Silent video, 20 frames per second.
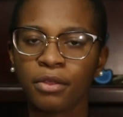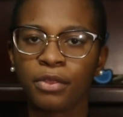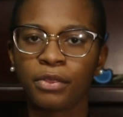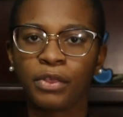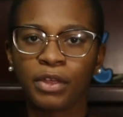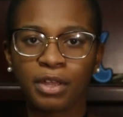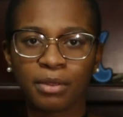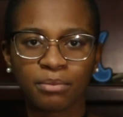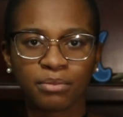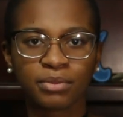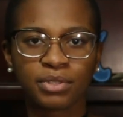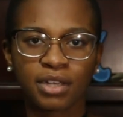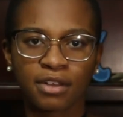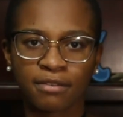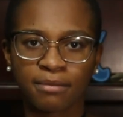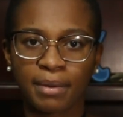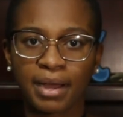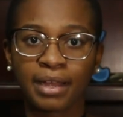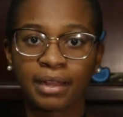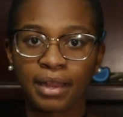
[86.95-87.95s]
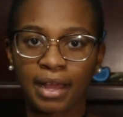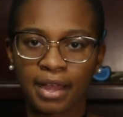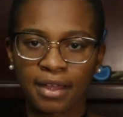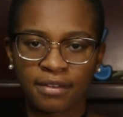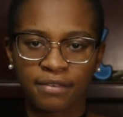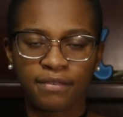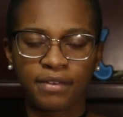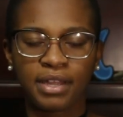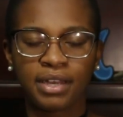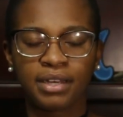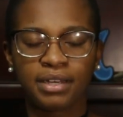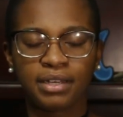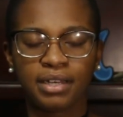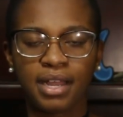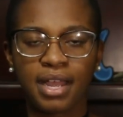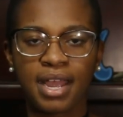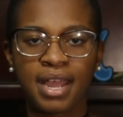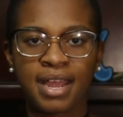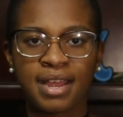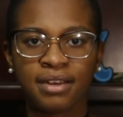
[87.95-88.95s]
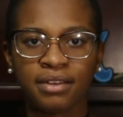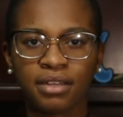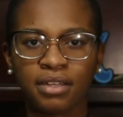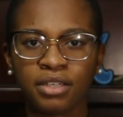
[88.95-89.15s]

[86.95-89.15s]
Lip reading: themes of my life and